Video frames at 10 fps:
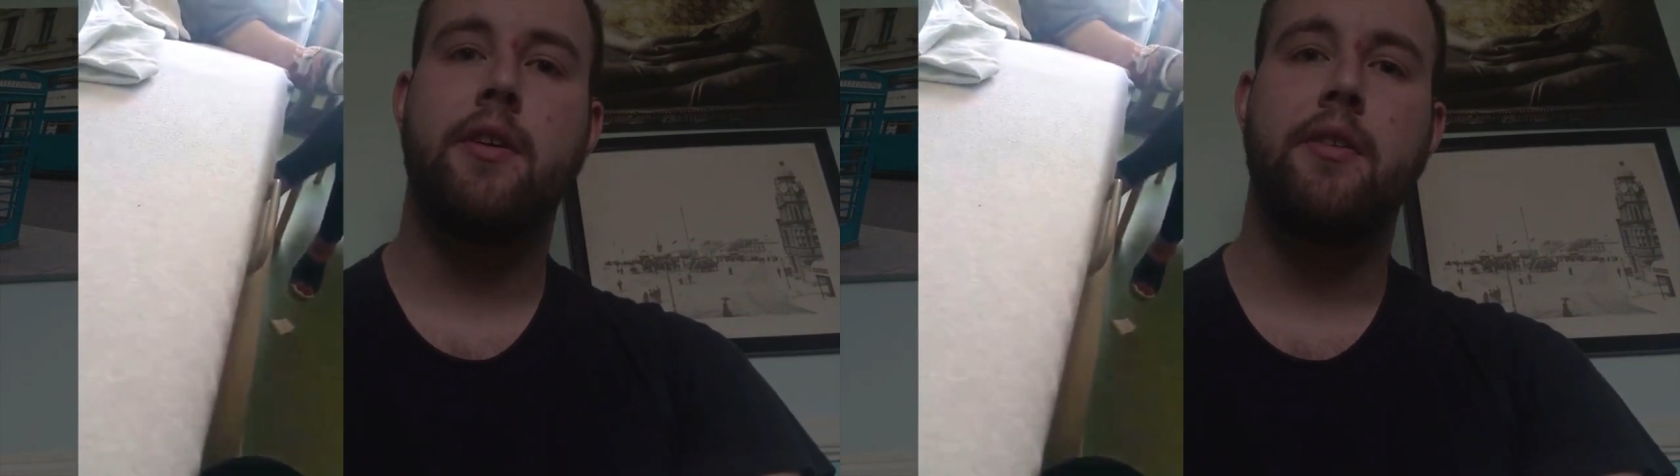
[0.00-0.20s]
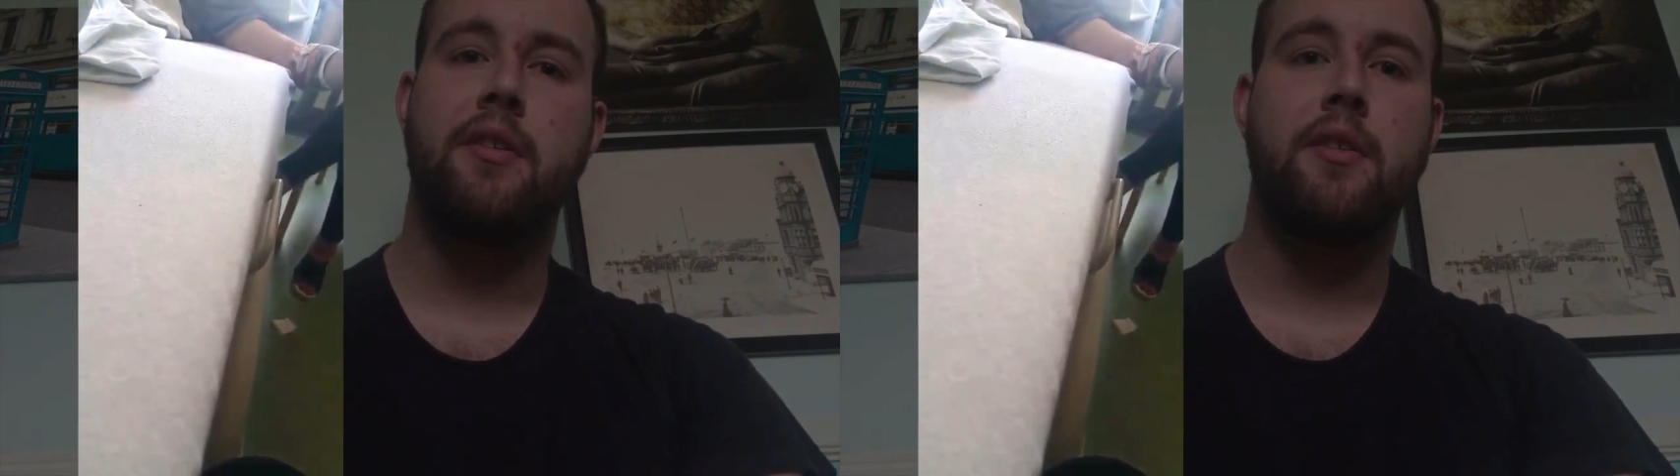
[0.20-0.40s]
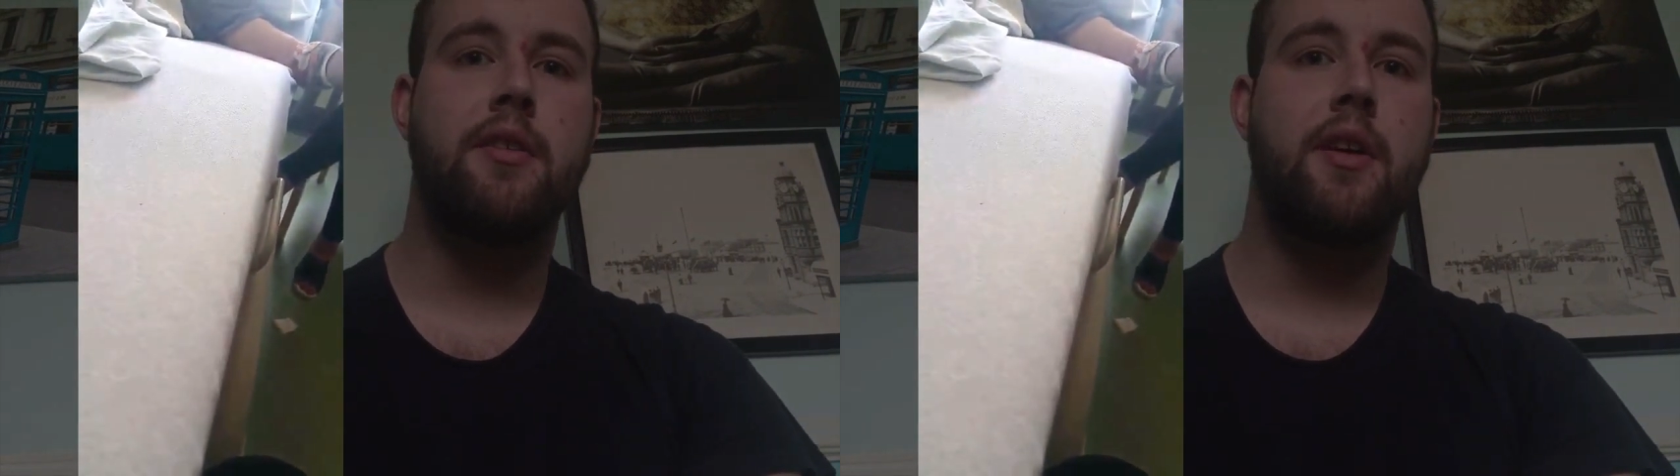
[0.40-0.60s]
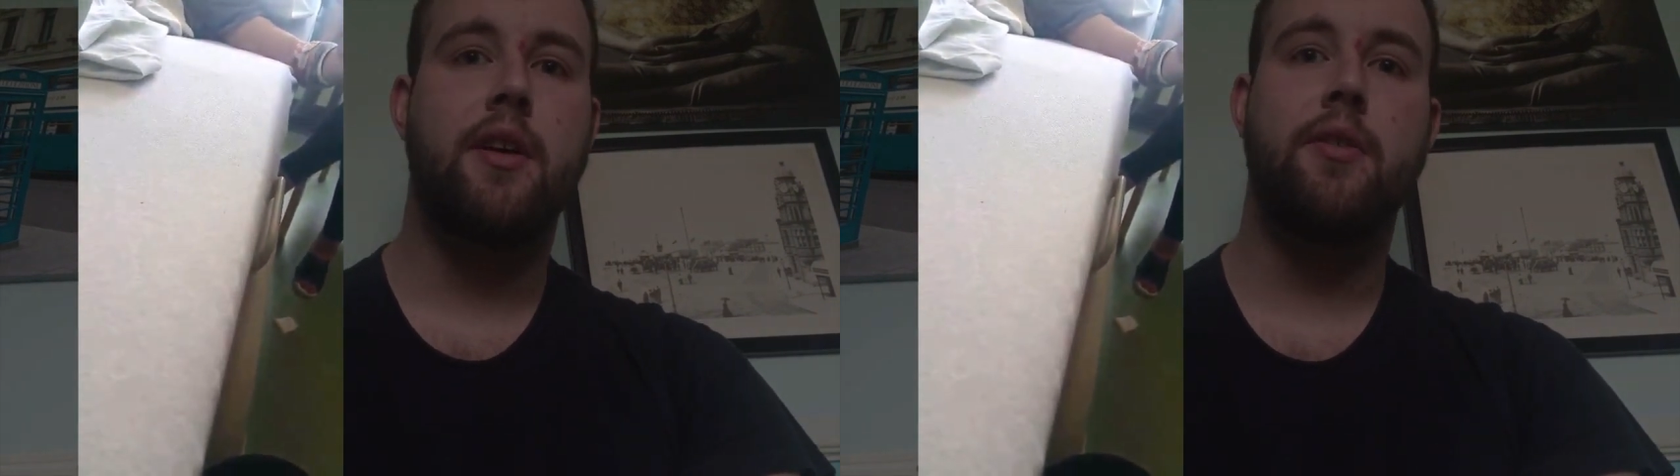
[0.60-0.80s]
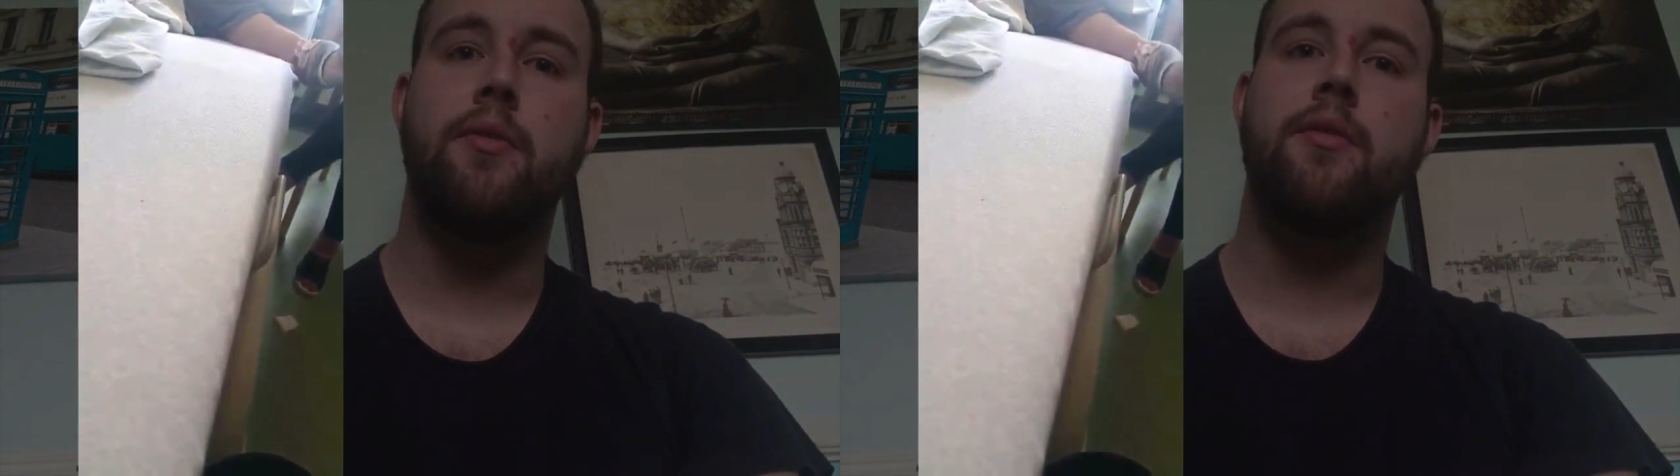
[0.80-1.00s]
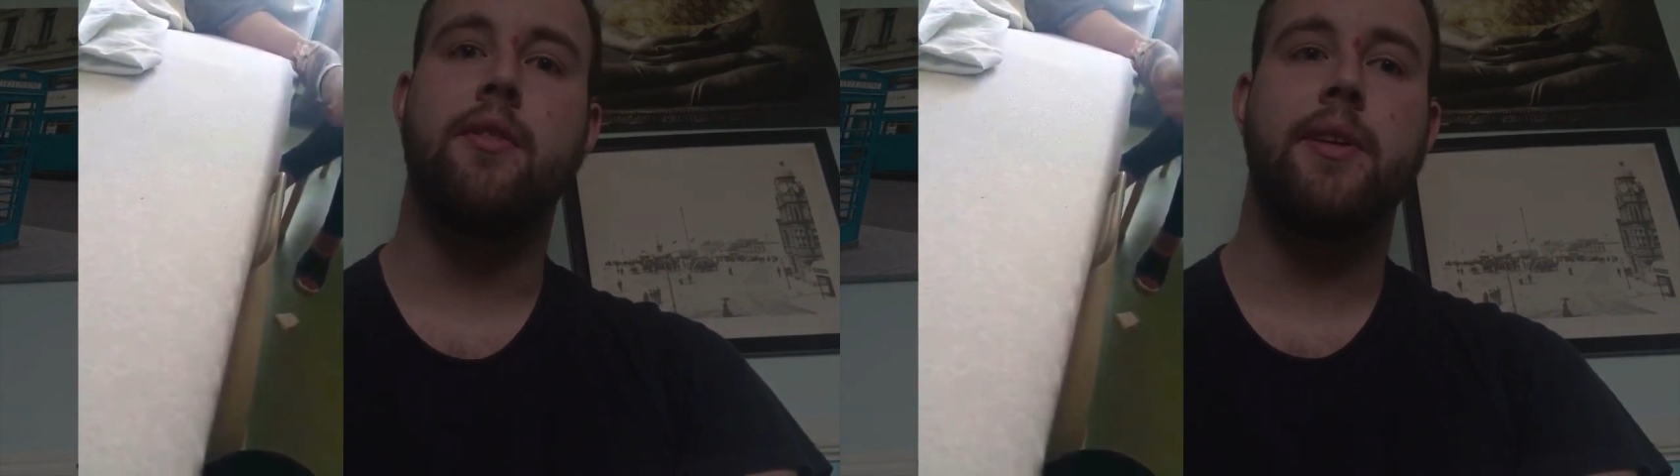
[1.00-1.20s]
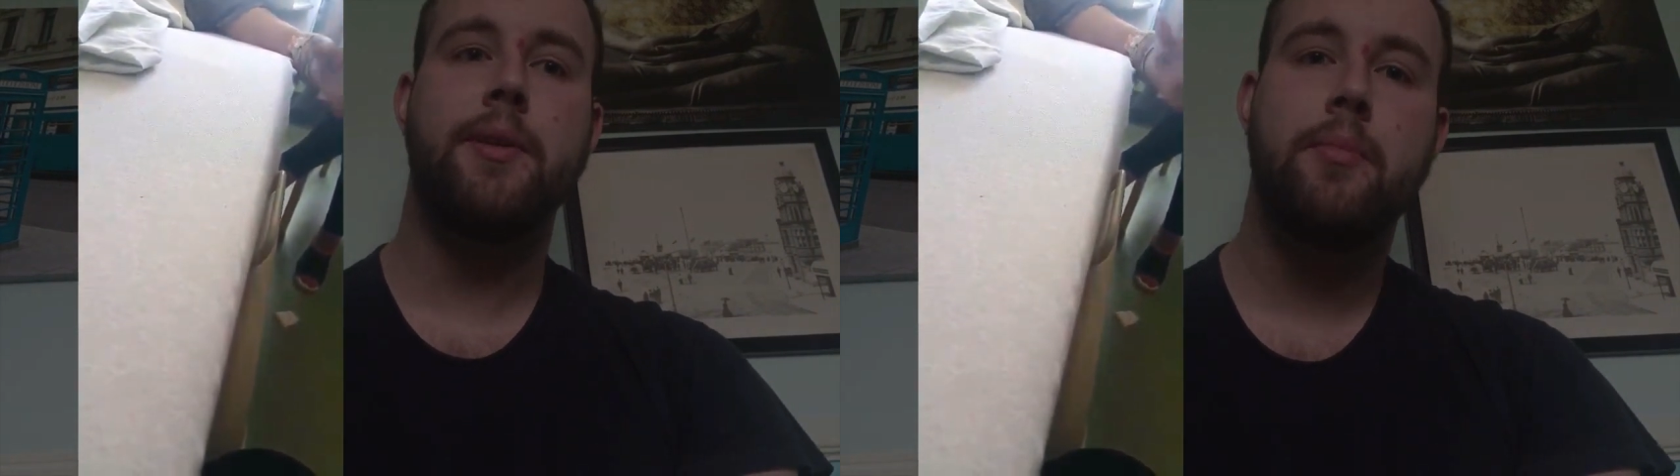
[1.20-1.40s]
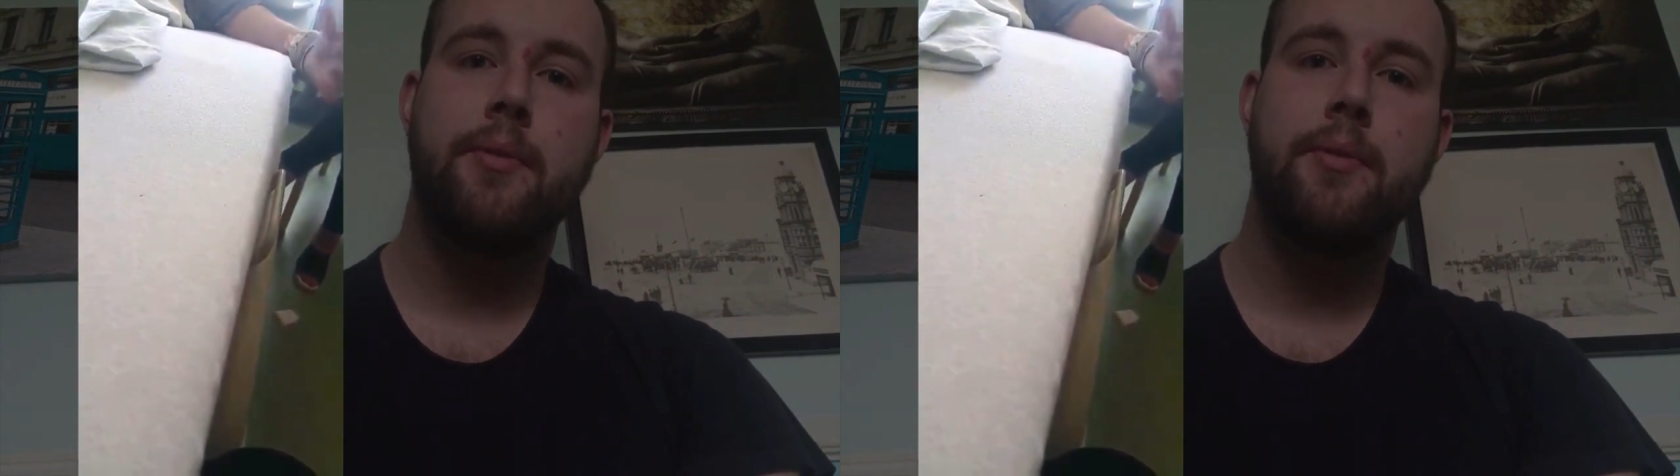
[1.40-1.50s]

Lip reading: that I couldn't sleep.